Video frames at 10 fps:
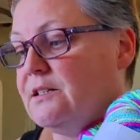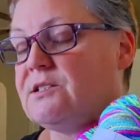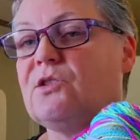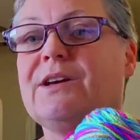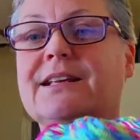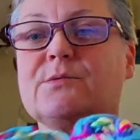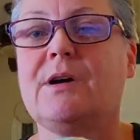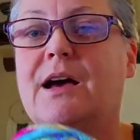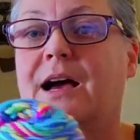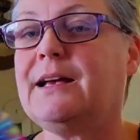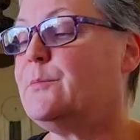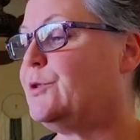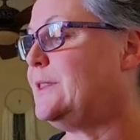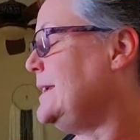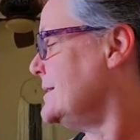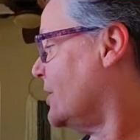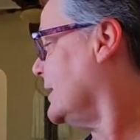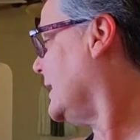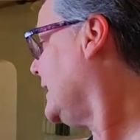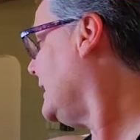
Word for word: So guess what? I'm going to put these on